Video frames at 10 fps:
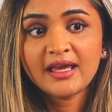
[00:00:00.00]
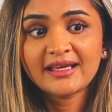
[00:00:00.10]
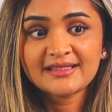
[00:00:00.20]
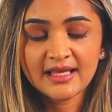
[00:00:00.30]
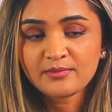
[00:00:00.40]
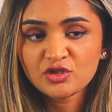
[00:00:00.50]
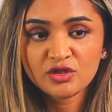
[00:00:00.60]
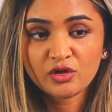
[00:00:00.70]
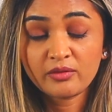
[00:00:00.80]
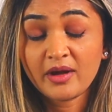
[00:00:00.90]

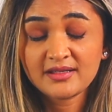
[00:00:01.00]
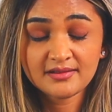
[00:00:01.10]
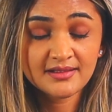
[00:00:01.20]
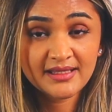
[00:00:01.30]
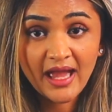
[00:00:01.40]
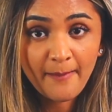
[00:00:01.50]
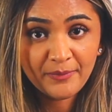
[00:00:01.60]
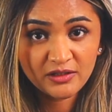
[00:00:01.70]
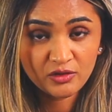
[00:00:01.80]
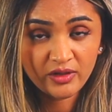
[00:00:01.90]
exemption or master's
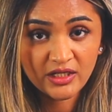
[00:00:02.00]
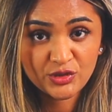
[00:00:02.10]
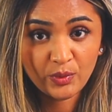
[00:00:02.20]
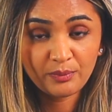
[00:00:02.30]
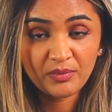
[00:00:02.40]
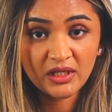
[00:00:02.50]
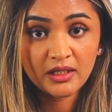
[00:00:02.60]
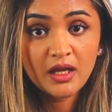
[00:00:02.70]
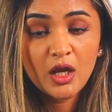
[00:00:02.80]
cap in your H1B,